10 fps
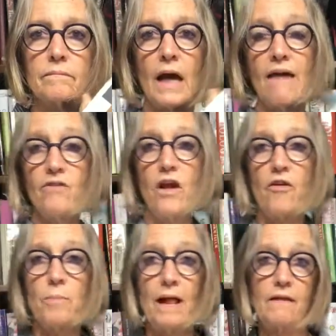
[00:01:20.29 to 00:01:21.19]
I have another
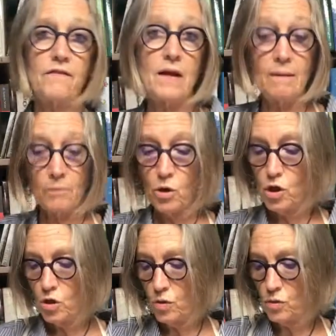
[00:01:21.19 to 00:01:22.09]
palette that I'm going
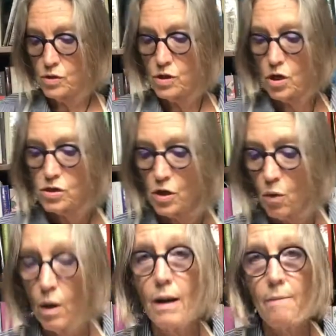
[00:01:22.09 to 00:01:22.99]
to use,
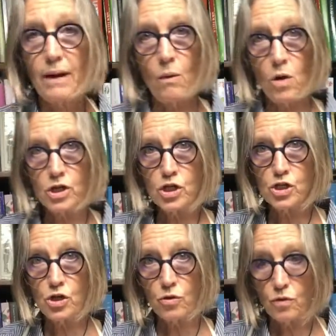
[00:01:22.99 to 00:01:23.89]
but I wanted to
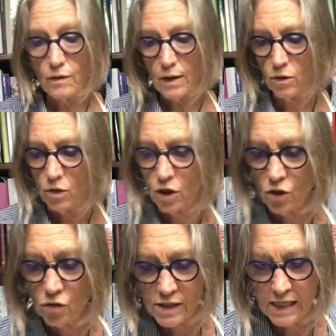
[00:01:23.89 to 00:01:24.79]
show you that you can
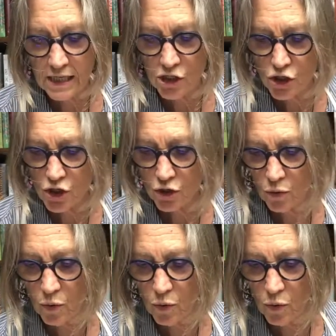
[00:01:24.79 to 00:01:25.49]
use these too.